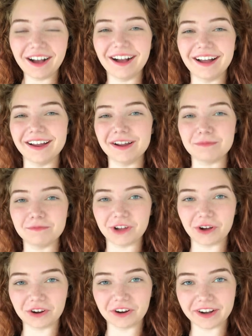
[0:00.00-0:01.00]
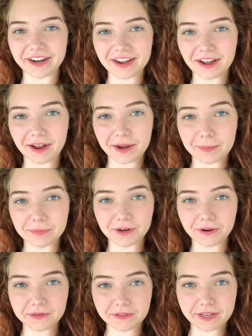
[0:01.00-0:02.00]
Hi, I'm Valkyrie. I am
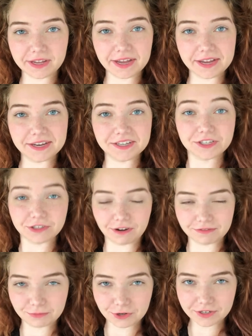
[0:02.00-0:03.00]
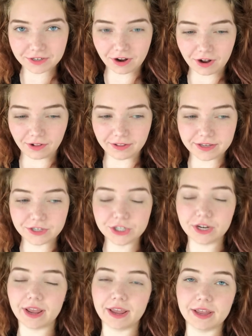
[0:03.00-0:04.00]
currently a sophomore in college
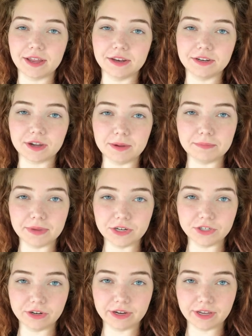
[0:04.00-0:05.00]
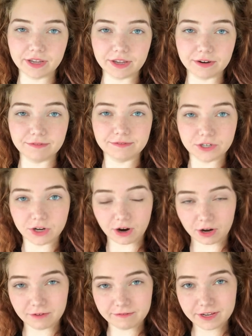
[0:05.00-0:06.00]
and I'm majoring in
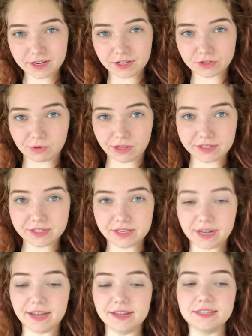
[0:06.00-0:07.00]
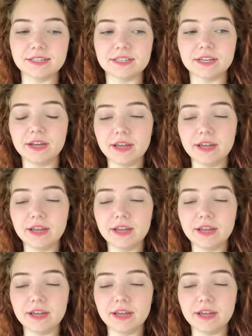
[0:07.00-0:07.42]
photography as well as dance.